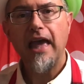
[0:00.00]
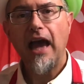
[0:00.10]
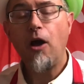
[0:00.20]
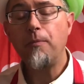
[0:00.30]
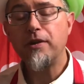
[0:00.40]
I
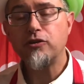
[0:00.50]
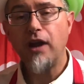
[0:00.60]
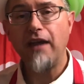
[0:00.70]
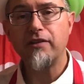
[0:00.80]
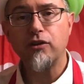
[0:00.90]
hope that you're
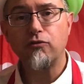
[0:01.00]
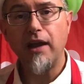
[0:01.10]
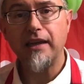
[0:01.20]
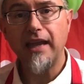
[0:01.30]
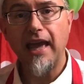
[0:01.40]
having a
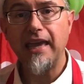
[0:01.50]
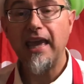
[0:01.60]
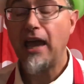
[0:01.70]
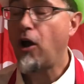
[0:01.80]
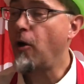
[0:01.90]
great day.
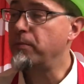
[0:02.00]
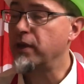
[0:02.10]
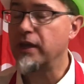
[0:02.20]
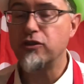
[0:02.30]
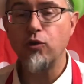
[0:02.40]
Hope
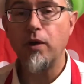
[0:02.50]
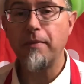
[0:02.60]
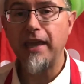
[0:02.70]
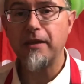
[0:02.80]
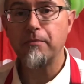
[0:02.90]
you enjoy
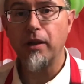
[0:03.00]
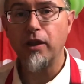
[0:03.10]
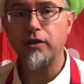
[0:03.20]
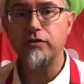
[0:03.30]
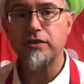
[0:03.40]
making
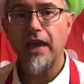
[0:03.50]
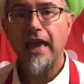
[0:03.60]
balloons.